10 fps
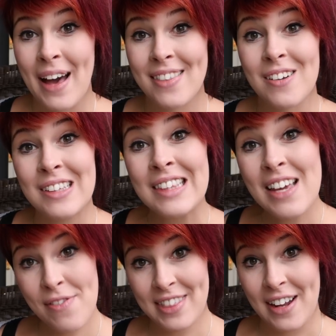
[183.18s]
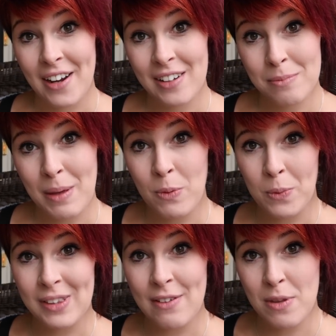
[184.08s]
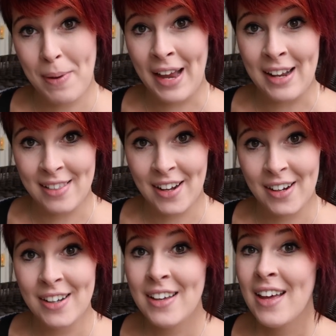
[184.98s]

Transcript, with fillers: back there and leave it there. Maybe we'll leave the painting there.